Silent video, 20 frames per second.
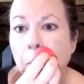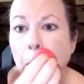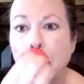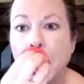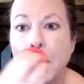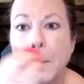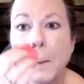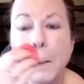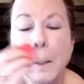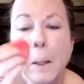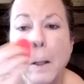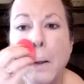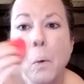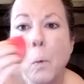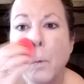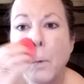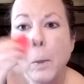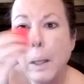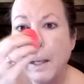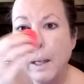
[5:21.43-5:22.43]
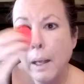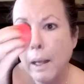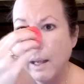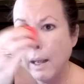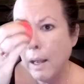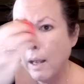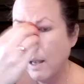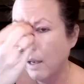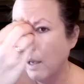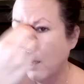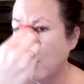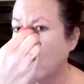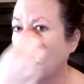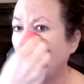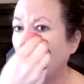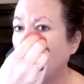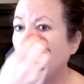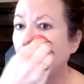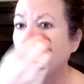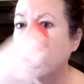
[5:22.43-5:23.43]
glowy,
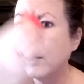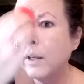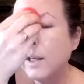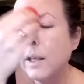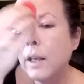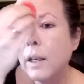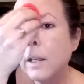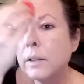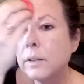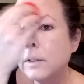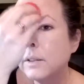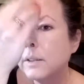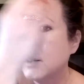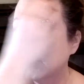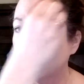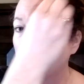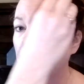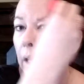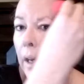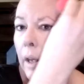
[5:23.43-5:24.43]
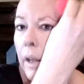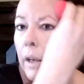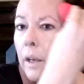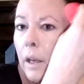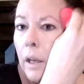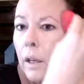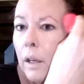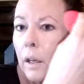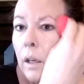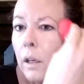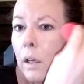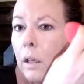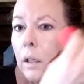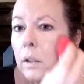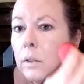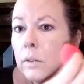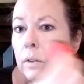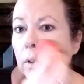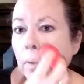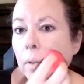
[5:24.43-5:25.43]
healthy skin.
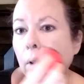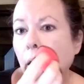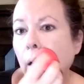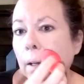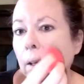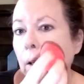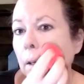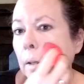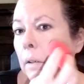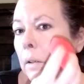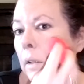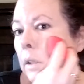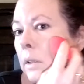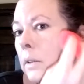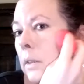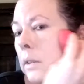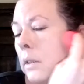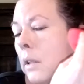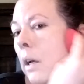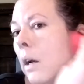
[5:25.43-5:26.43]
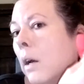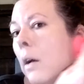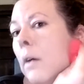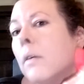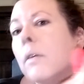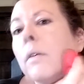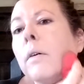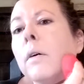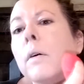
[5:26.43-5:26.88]
So that is enough.